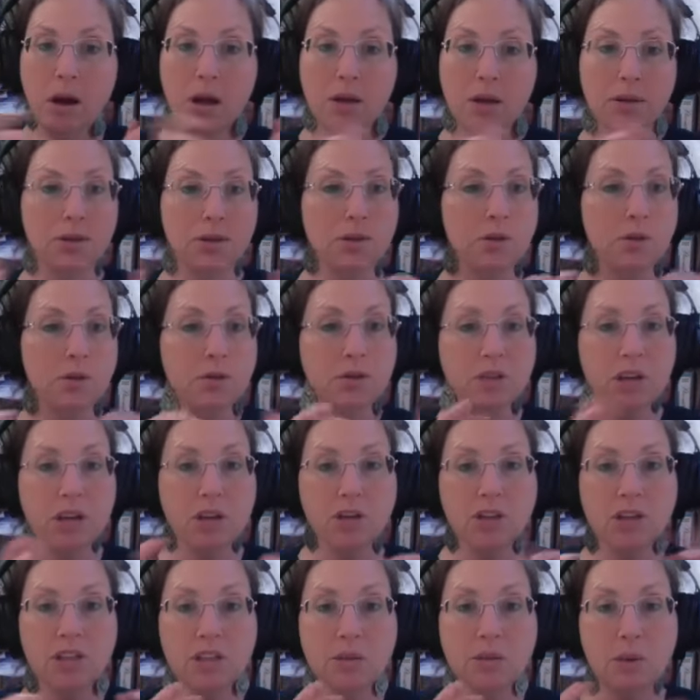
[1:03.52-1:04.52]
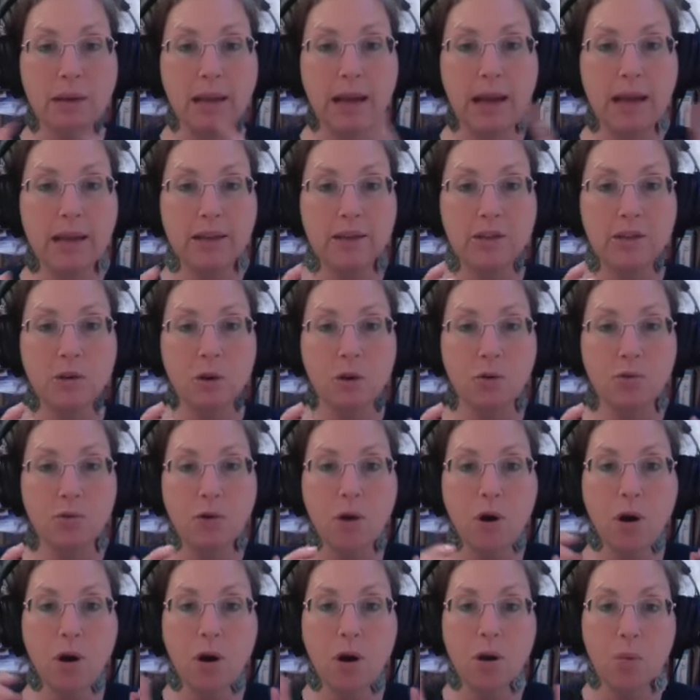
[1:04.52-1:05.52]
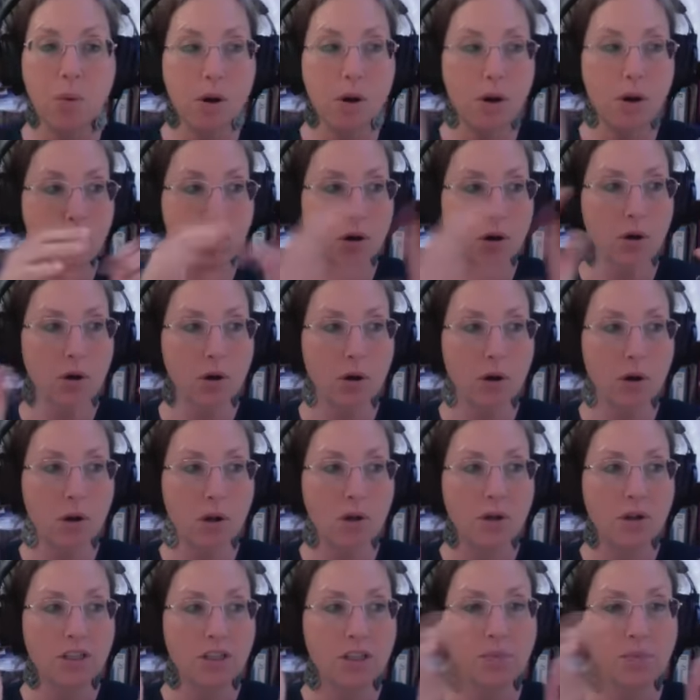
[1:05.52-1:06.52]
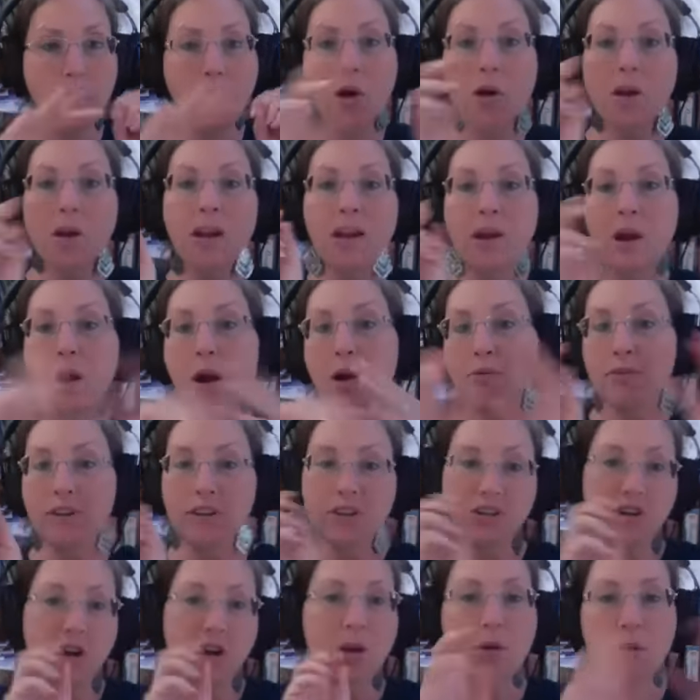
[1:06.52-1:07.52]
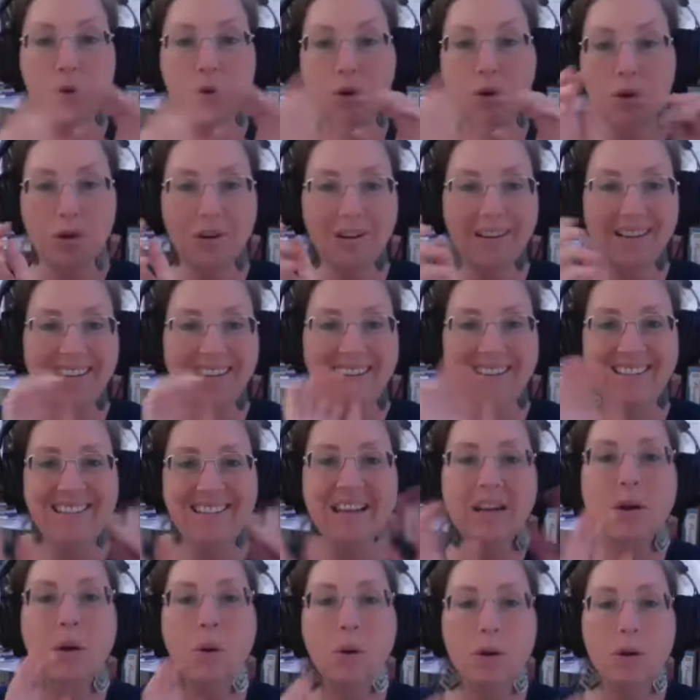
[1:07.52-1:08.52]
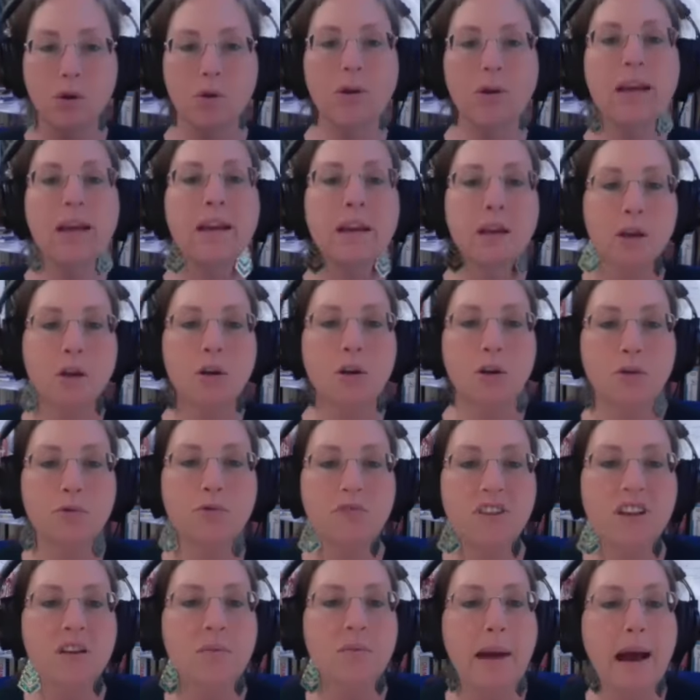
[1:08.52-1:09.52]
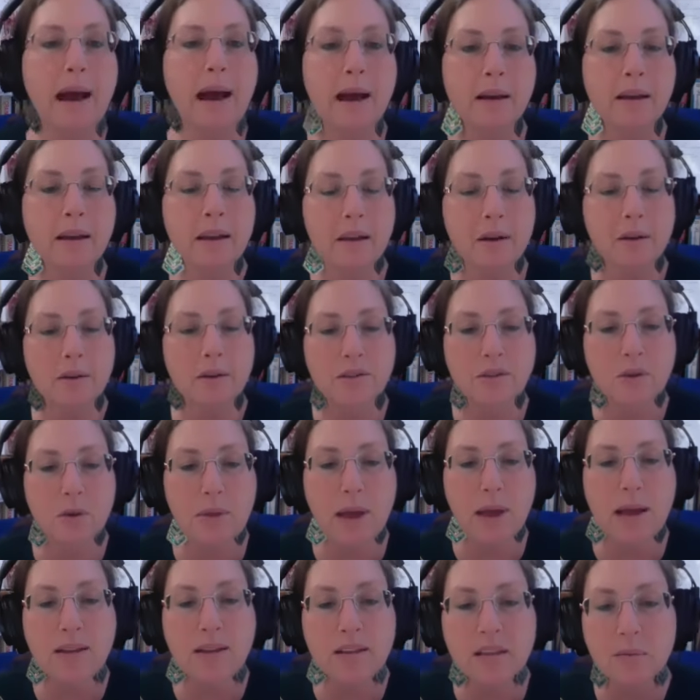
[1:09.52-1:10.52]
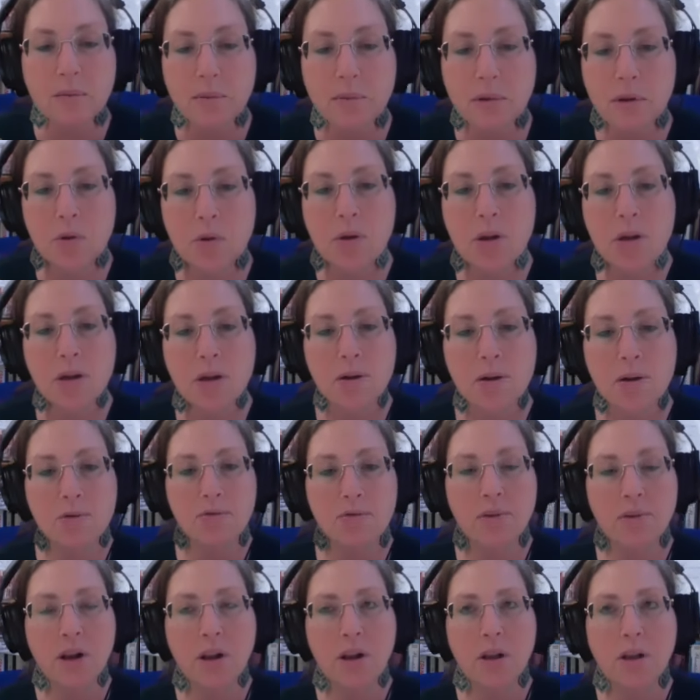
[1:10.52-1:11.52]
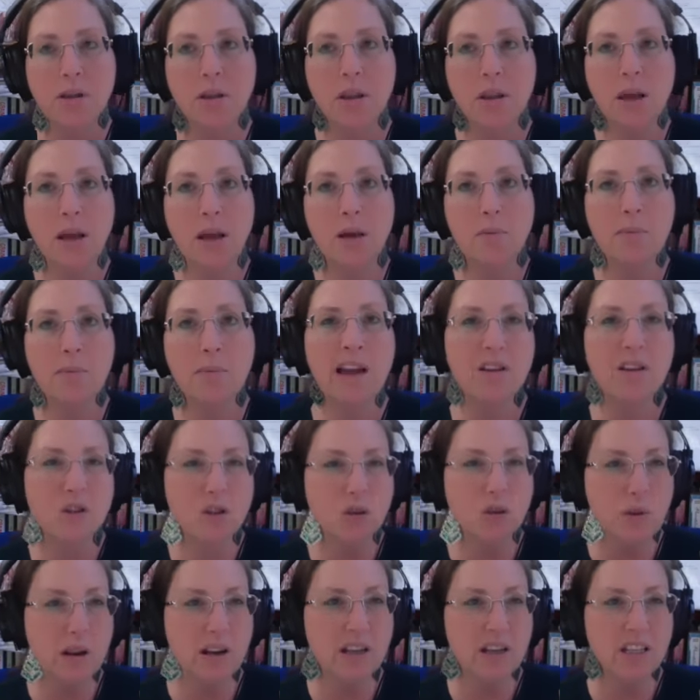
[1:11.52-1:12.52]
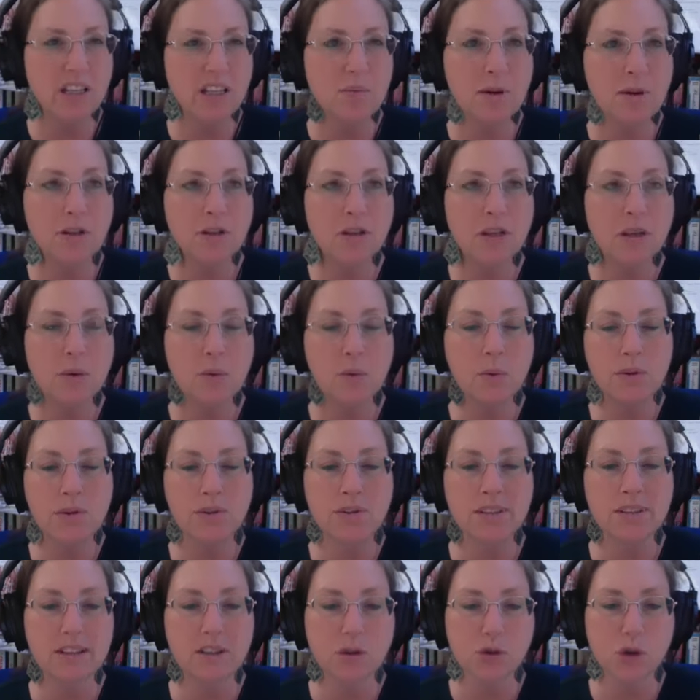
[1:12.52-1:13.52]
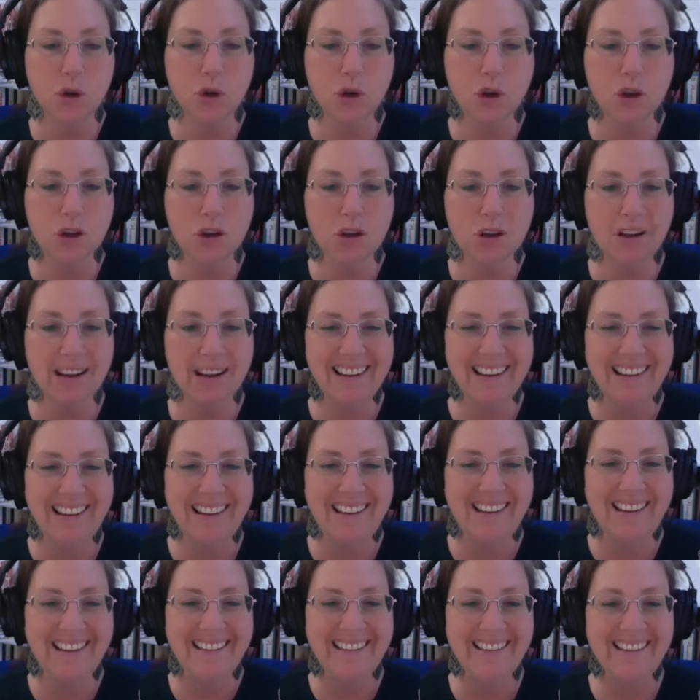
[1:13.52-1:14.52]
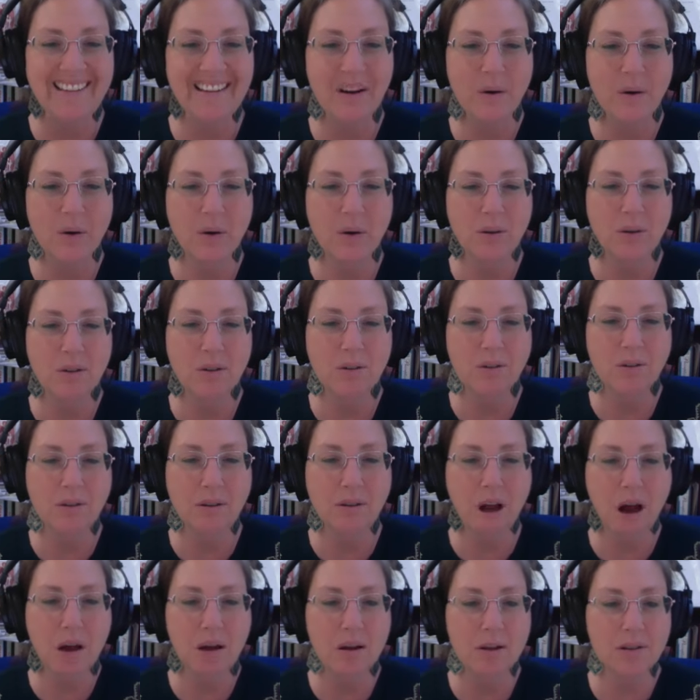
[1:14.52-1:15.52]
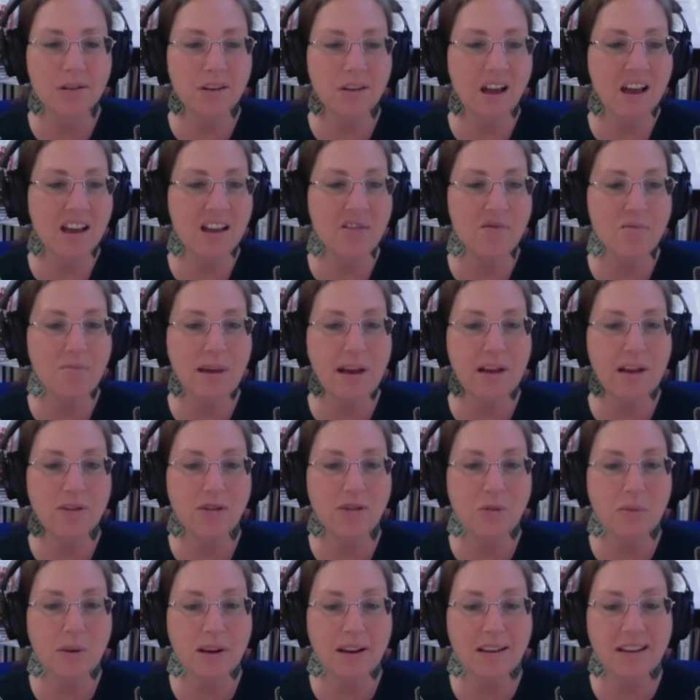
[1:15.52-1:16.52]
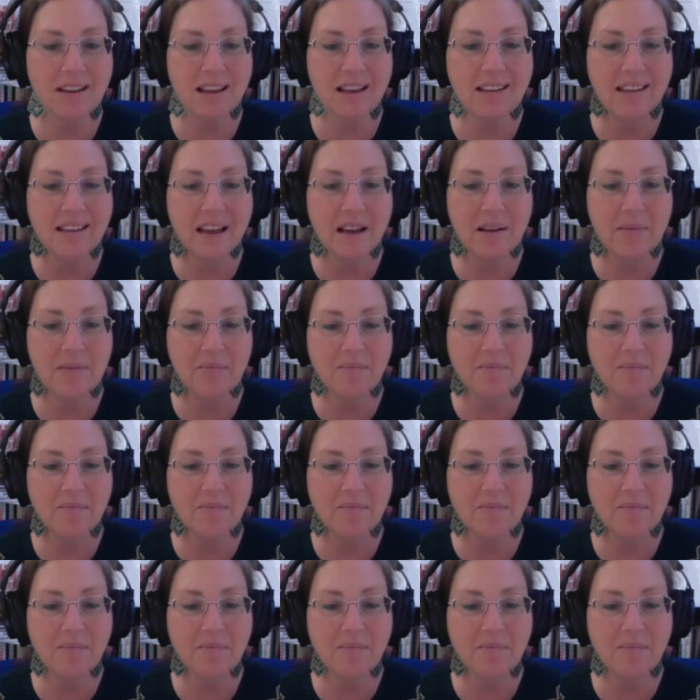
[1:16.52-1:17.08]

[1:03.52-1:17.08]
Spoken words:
on the 2 sessions we had so far, where you're sparking off each other, and you're getting good feedback, so that's the beauty of like a mastermind, especially with a sisterhood, goddess kind of mastermind like that.